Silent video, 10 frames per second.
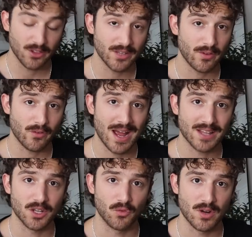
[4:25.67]
don't think I've ever
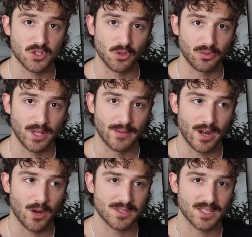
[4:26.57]
had the original
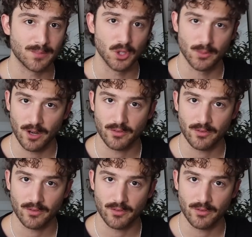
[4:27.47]
flavor. I always get the blueberry